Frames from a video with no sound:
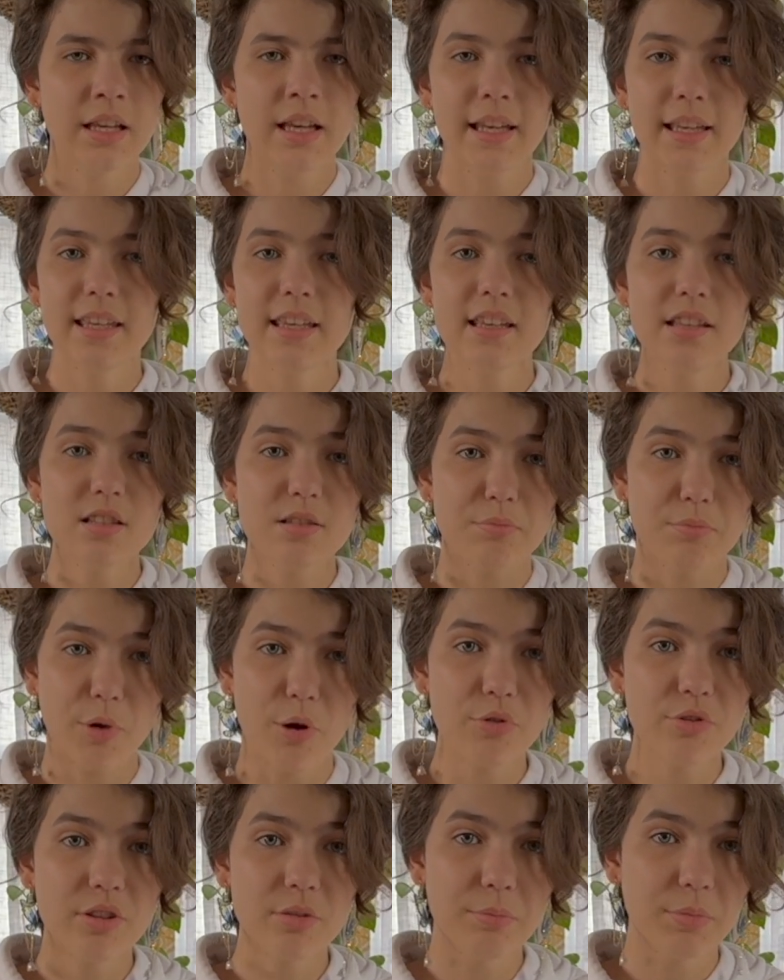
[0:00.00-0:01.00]
He is
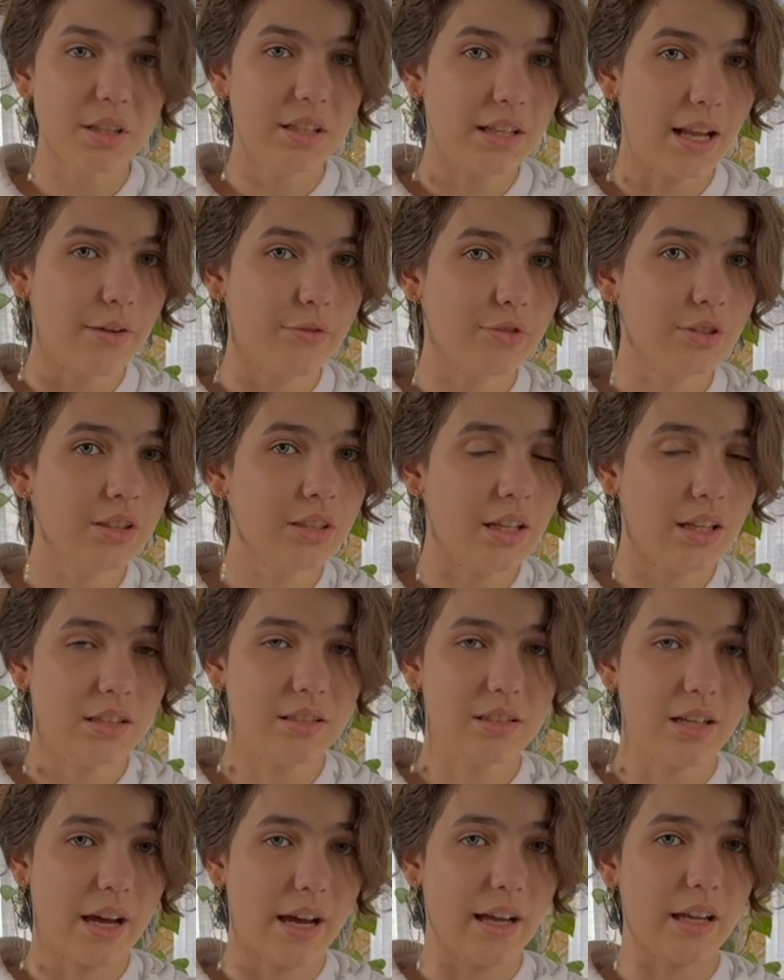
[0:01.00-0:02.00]
both a benevolent
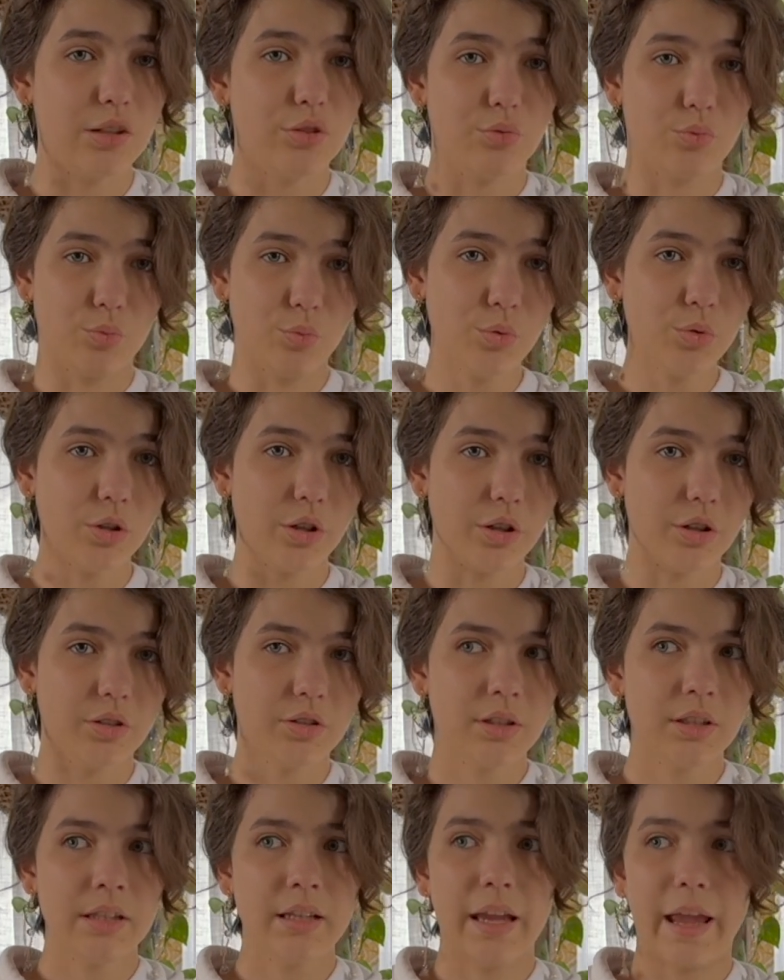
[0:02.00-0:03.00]
and kind ruler
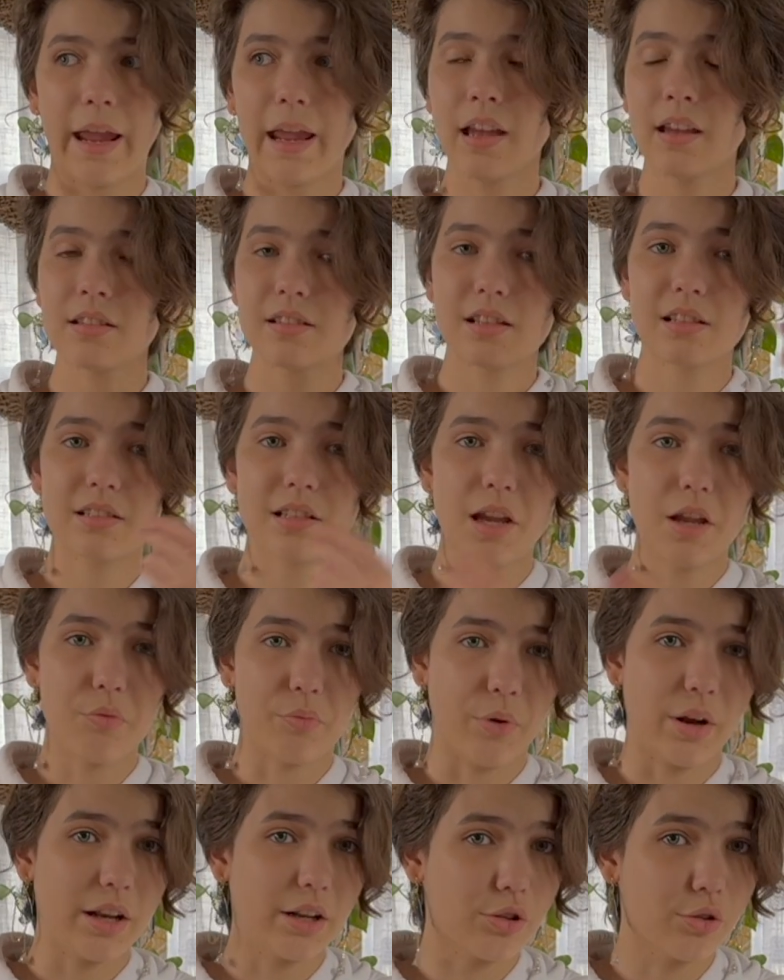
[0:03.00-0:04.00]
and a
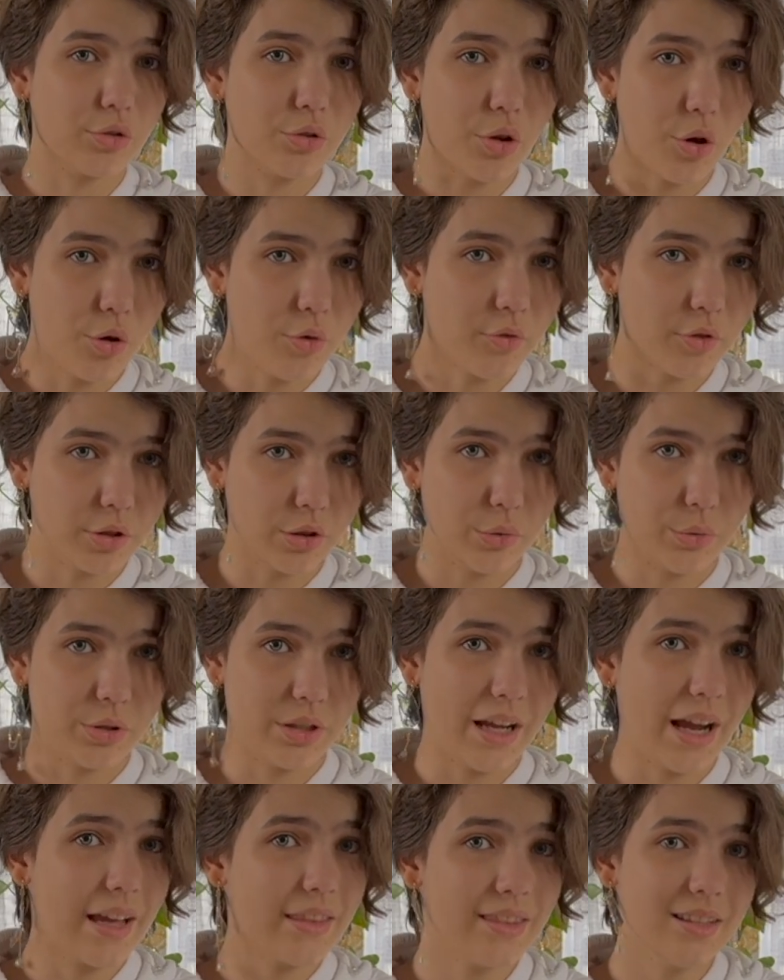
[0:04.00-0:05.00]
tyrannical
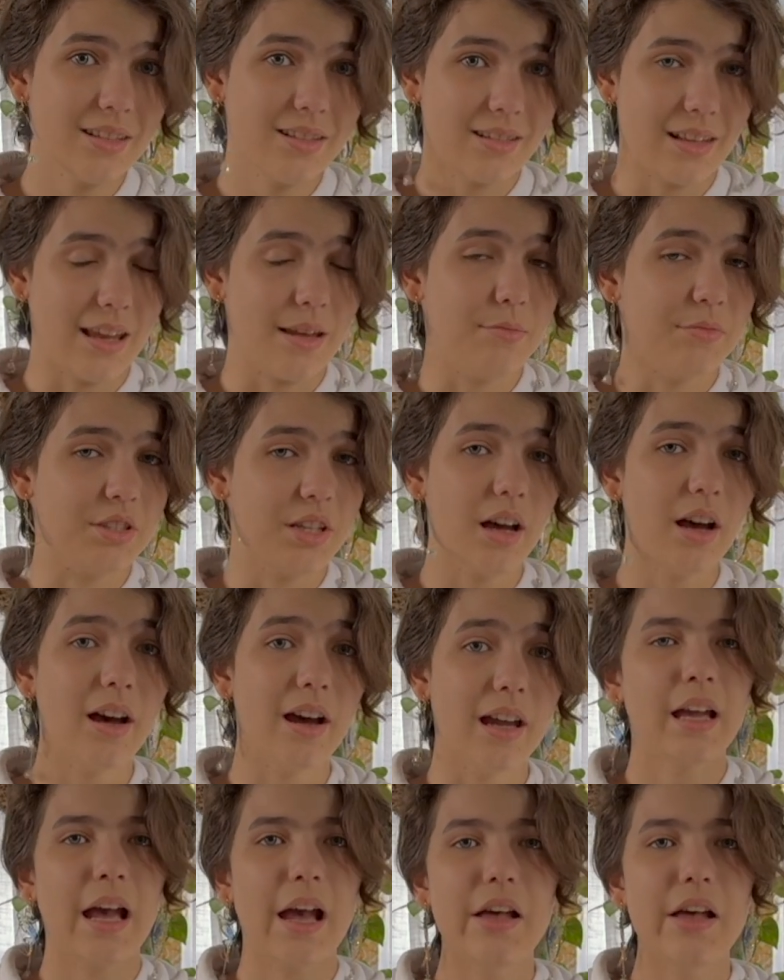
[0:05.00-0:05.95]
overlord at the same time.